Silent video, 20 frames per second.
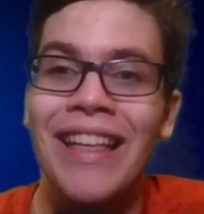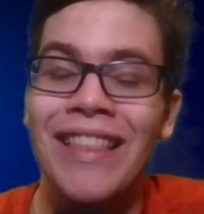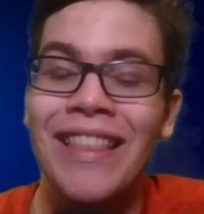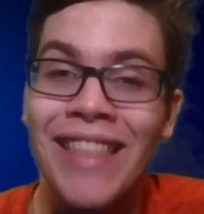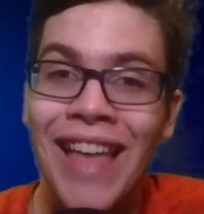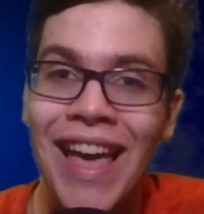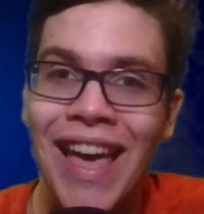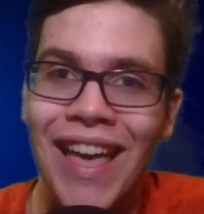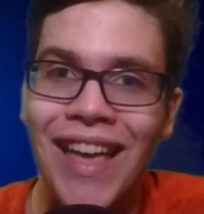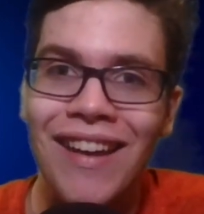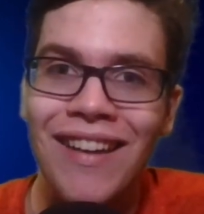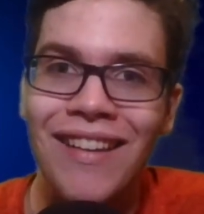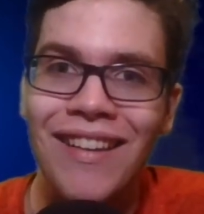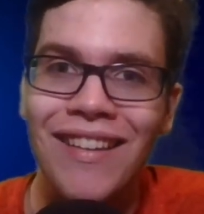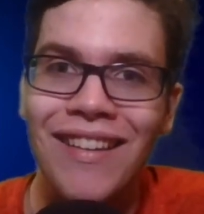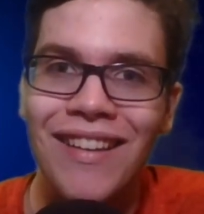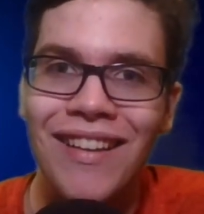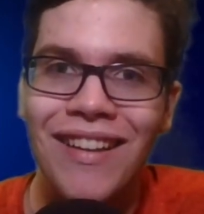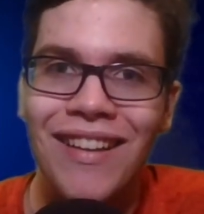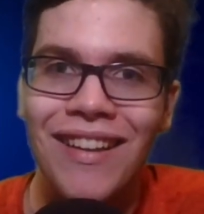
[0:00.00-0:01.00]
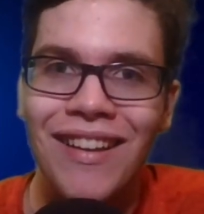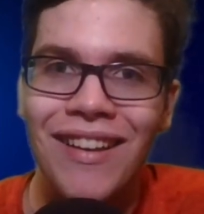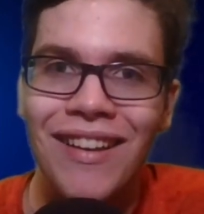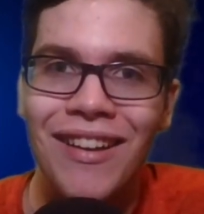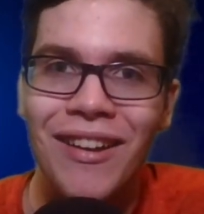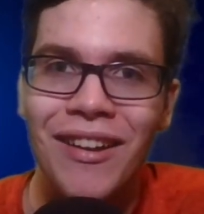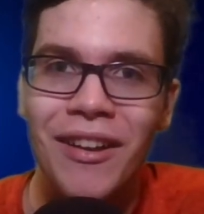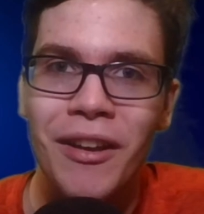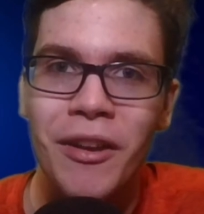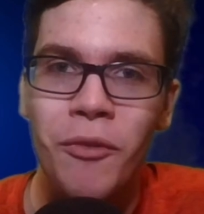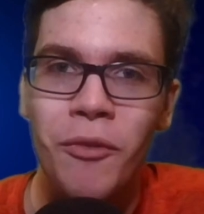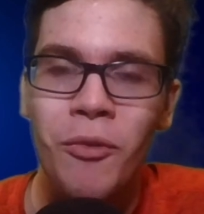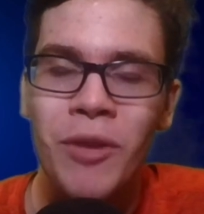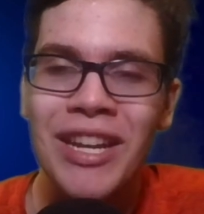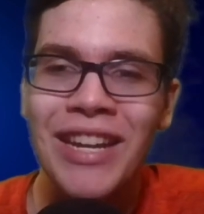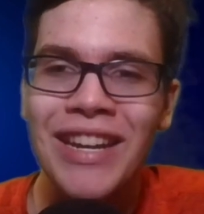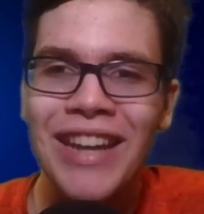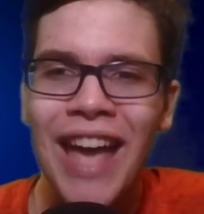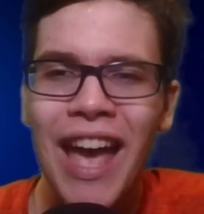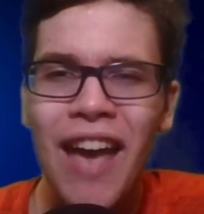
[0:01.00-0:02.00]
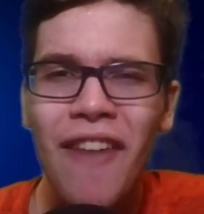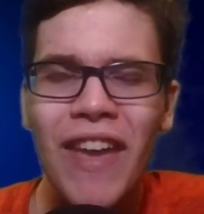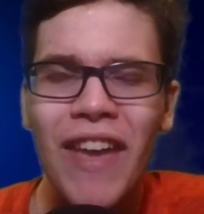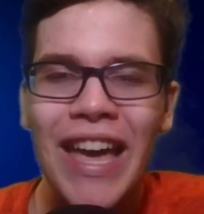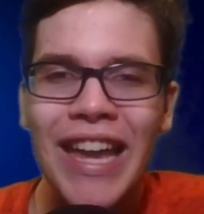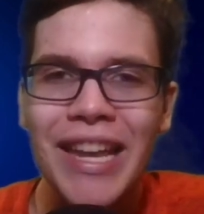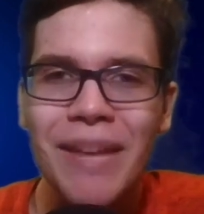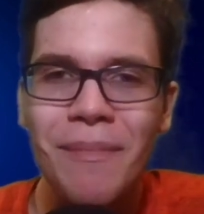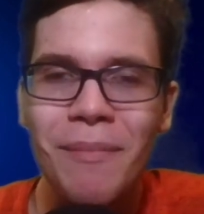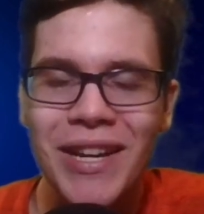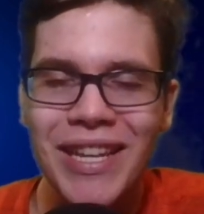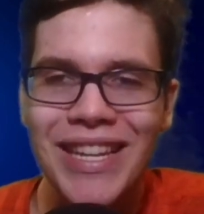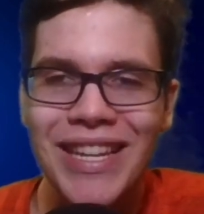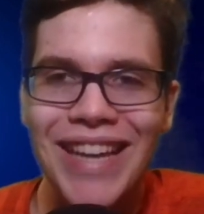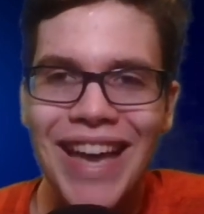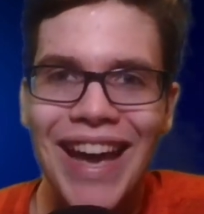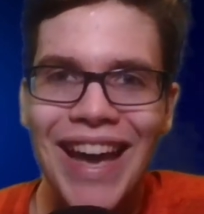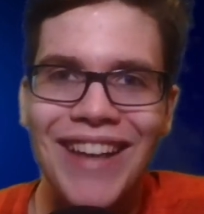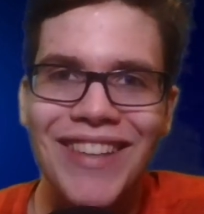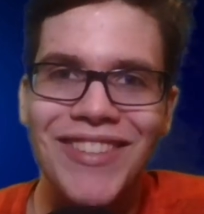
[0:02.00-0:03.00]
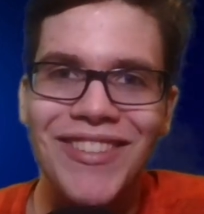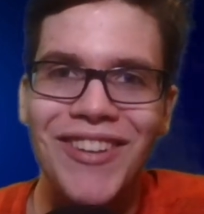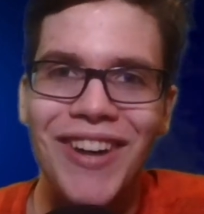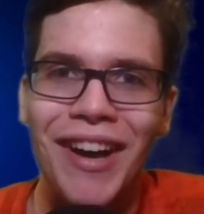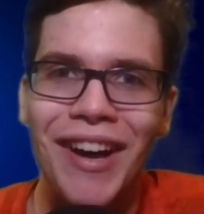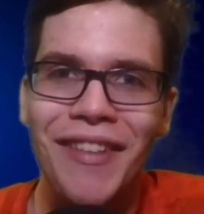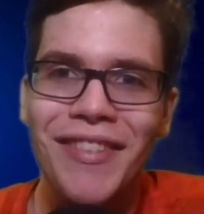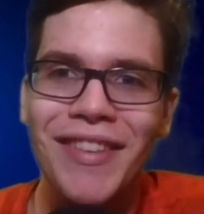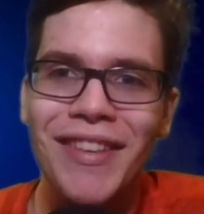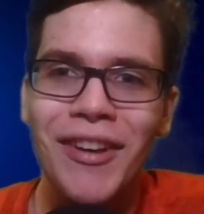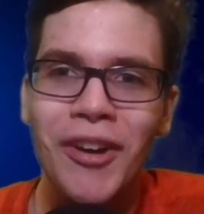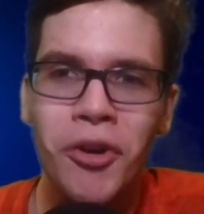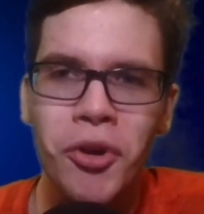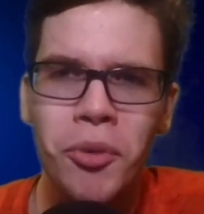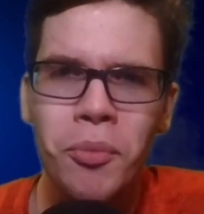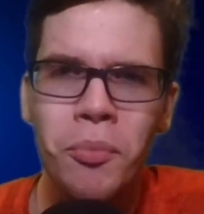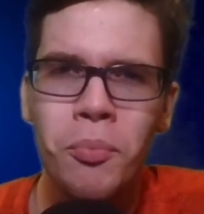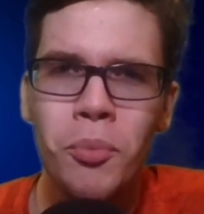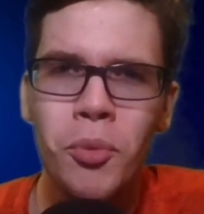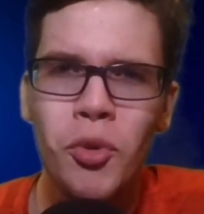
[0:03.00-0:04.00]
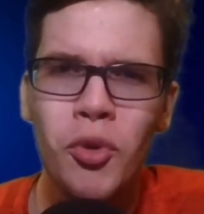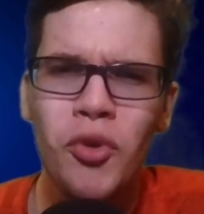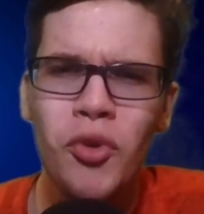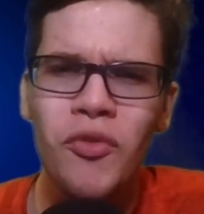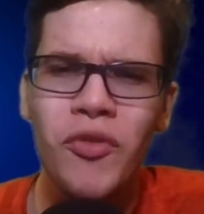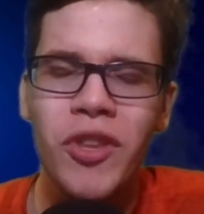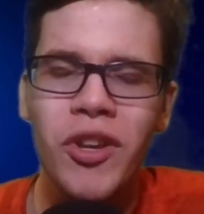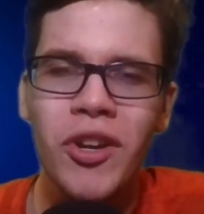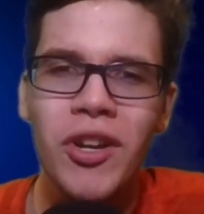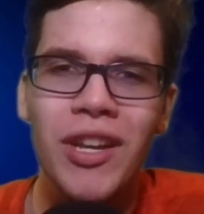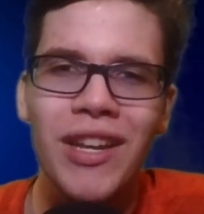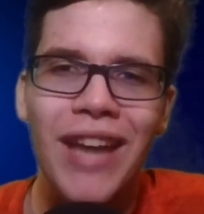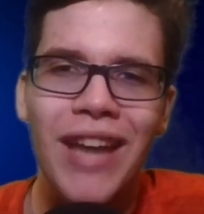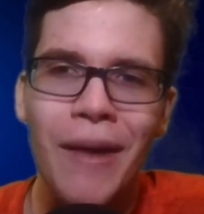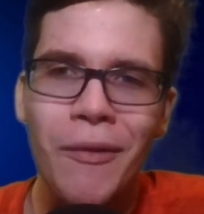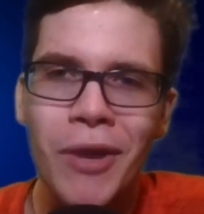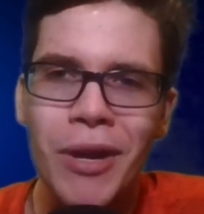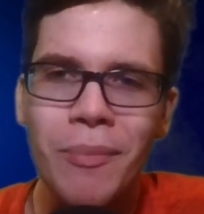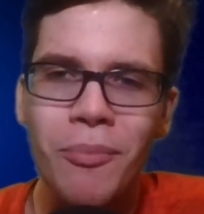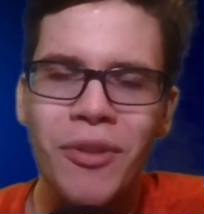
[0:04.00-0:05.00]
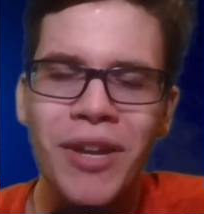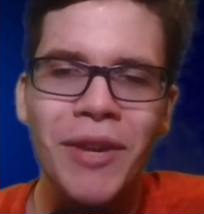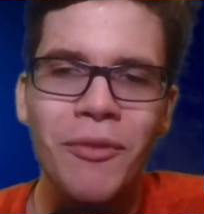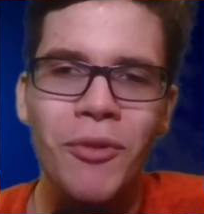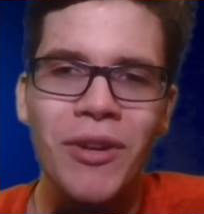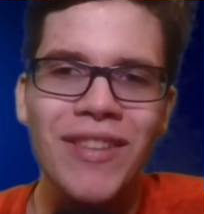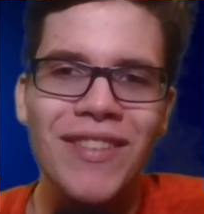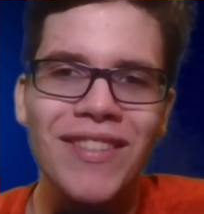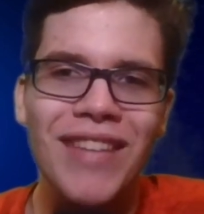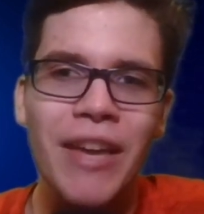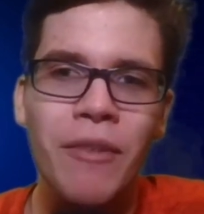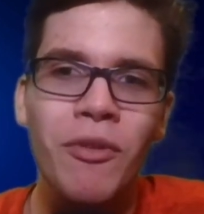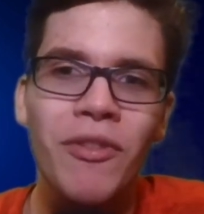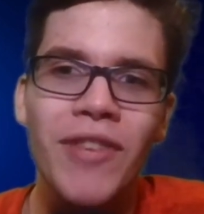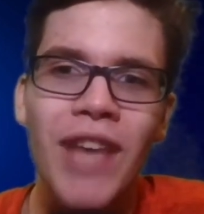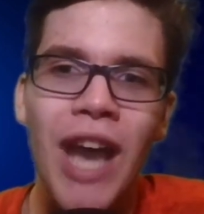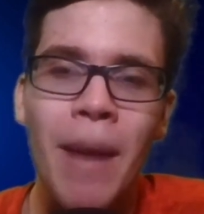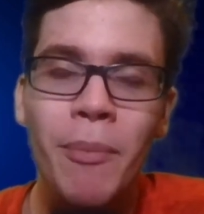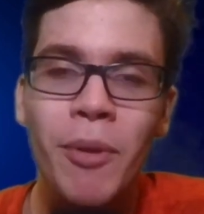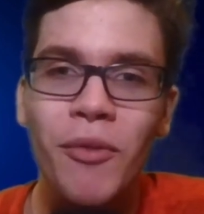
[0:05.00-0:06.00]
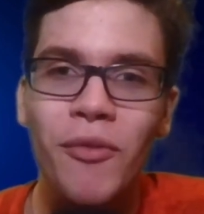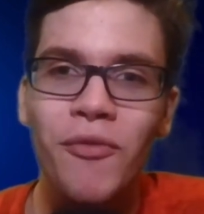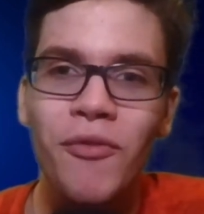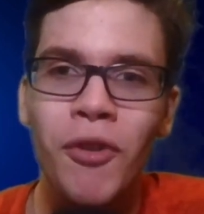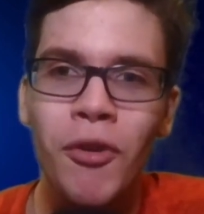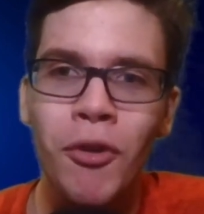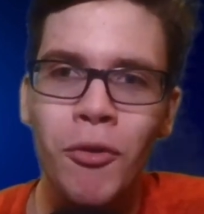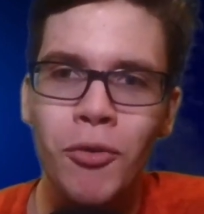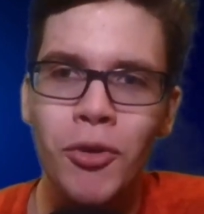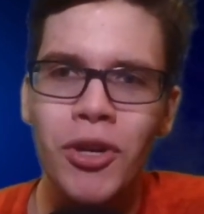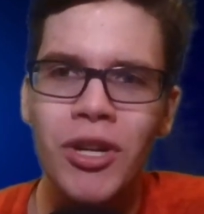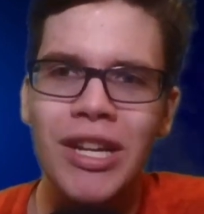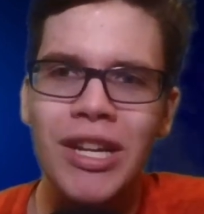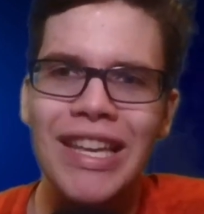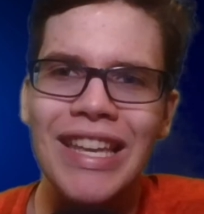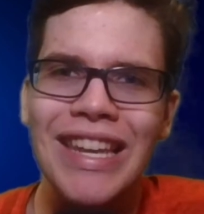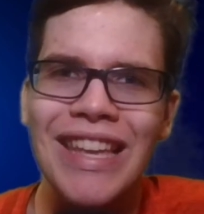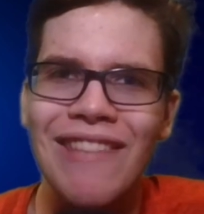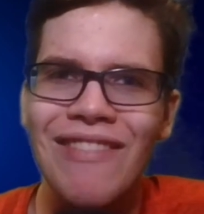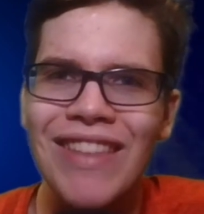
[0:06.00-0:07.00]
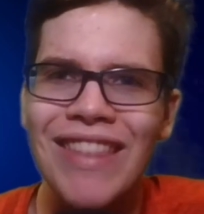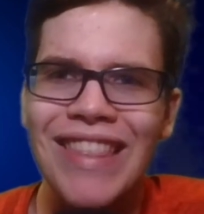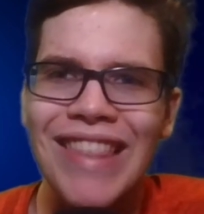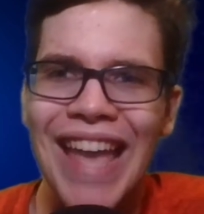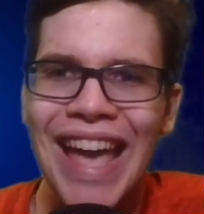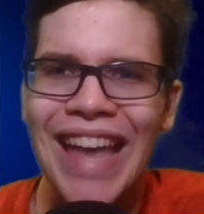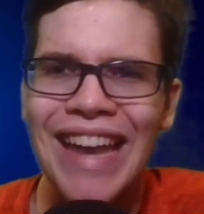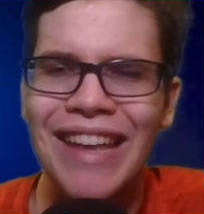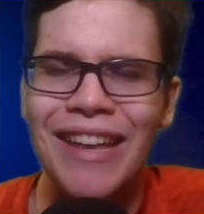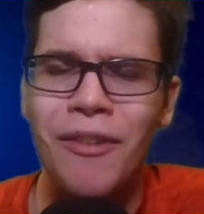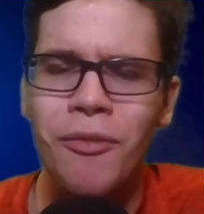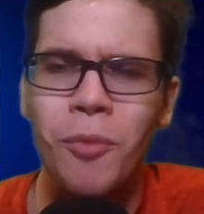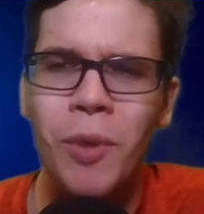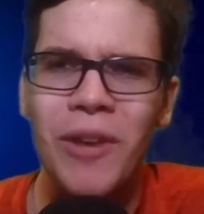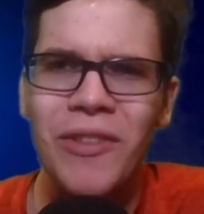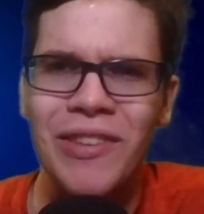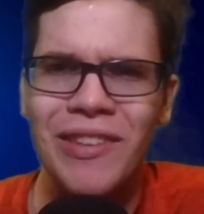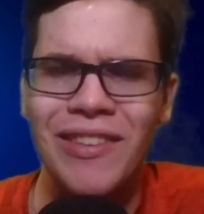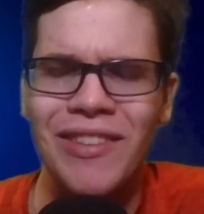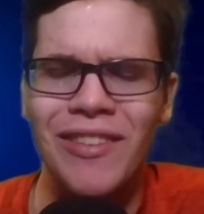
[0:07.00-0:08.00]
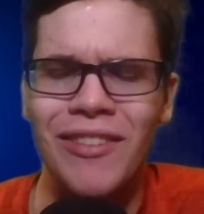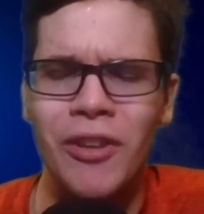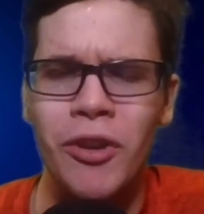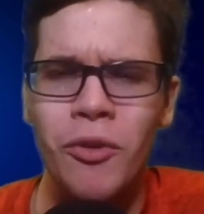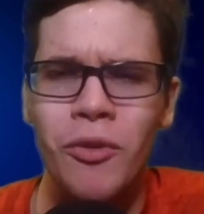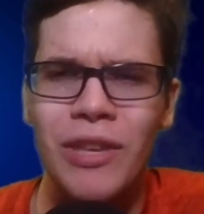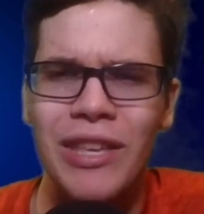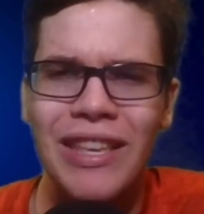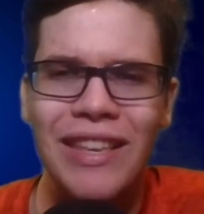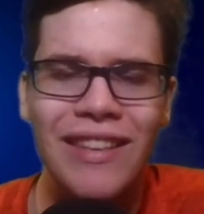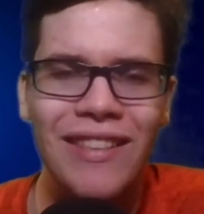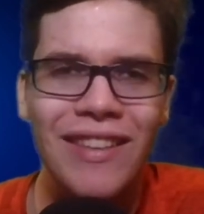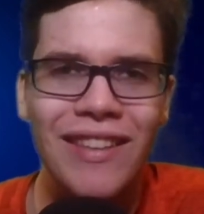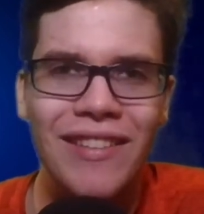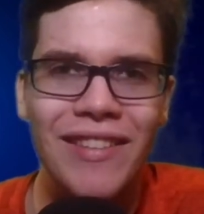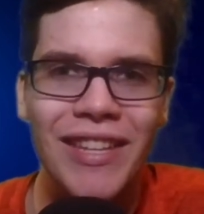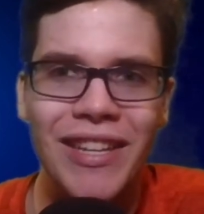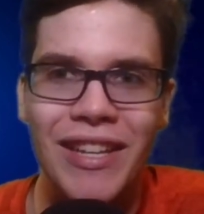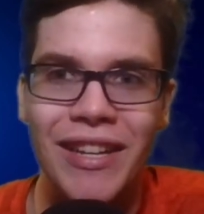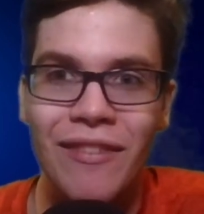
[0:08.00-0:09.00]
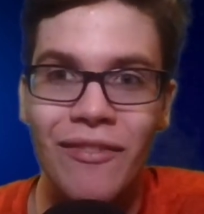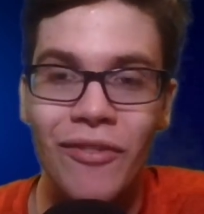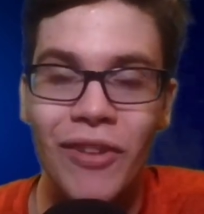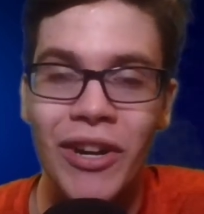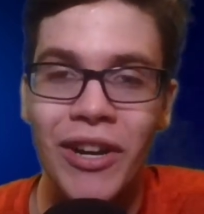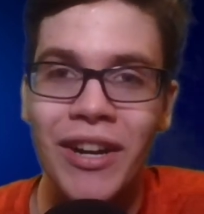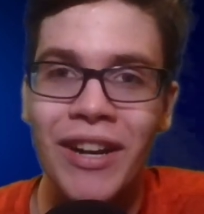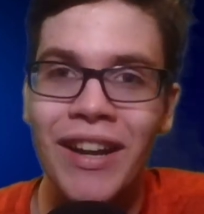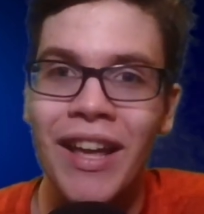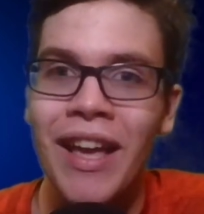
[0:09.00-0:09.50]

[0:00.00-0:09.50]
Then we didn't have anybody castle until move 30. At one point, one side was up a full rook, and even then it wasn't so easy to convert.